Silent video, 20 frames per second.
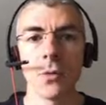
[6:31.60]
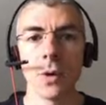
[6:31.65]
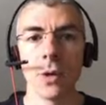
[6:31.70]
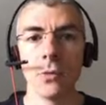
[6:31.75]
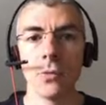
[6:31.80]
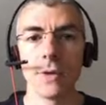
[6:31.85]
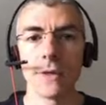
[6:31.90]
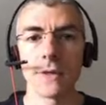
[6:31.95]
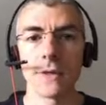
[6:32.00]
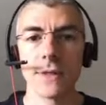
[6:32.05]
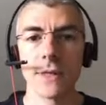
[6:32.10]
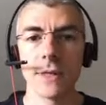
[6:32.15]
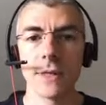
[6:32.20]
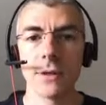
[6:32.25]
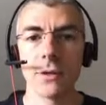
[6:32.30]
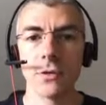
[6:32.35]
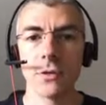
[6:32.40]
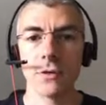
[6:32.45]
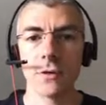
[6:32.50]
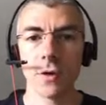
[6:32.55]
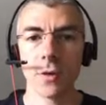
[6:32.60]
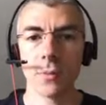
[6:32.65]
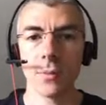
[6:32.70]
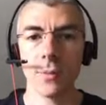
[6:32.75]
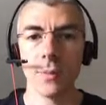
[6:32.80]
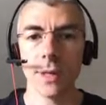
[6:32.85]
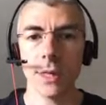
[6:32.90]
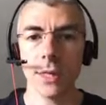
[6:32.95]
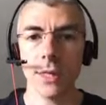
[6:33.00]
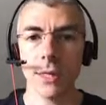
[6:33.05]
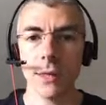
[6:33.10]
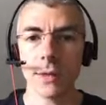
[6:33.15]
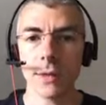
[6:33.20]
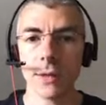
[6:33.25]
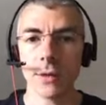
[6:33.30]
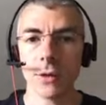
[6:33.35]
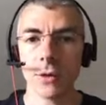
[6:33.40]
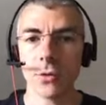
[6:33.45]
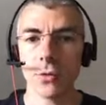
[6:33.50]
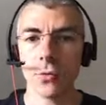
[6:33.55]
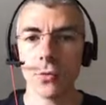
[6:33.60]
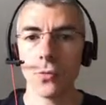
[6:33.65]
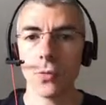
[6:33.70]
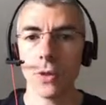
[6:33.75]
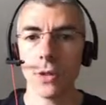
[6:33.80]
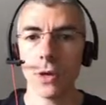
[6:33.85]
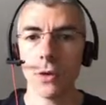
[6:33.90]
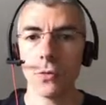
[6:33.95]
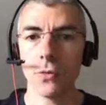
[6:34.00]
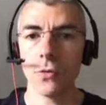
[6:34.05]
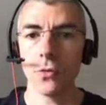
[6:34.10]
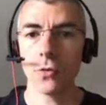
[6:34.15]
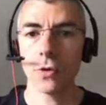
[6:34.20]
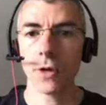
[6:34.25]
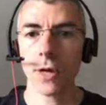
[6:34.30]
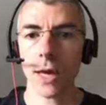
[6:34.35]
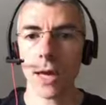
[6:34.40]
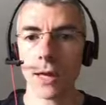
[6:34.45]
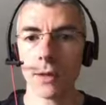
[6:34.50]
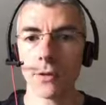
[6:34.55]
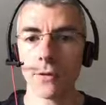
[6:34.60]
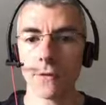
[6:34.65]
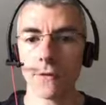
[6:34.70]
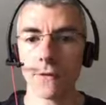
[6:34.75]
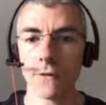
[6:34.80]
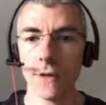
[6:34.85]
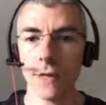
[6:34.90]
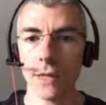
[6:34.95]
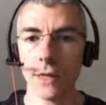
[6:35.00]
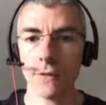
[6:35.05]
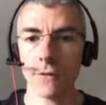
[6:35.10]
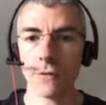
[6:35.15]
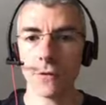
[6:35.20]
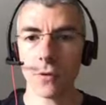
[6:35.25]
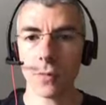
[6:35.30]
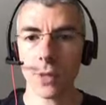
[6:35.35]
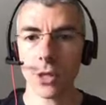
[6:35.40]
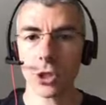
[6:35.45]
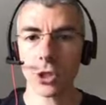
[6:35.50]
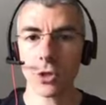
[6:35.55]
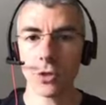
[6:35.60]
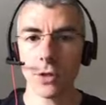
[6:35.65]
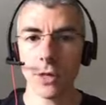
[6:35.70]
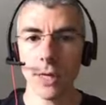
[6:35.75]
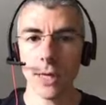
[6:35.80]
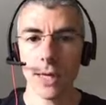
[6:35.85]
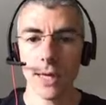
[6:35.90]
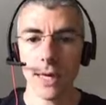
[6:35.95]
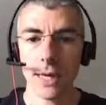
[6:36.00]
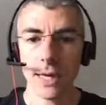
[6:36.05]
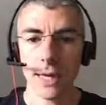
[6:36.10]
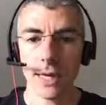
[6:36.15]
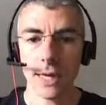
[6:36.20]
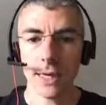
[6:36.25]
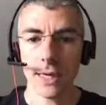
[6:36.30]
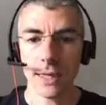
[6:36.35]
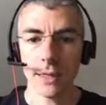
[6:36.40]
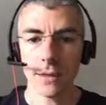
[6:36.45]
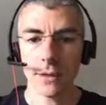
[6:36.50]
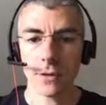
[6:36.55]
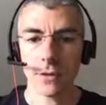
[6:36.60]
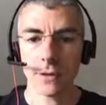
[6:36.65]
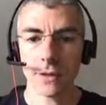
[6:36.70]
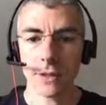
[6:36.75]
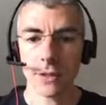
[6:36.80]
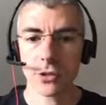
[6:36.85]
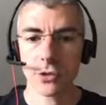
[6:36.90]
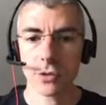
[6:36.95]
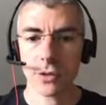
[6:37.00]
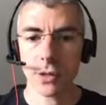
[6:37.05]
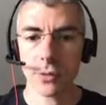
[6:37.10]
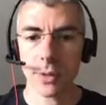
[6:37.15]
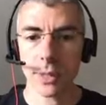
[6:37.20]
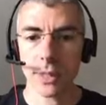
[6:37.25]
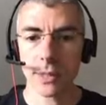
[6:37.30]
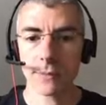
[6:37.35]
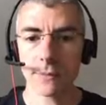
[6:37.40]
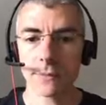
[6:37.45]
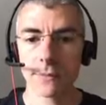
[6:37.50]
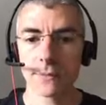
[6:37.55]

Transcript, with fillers: When we seek the term big, we now look at the field information in the dictionary.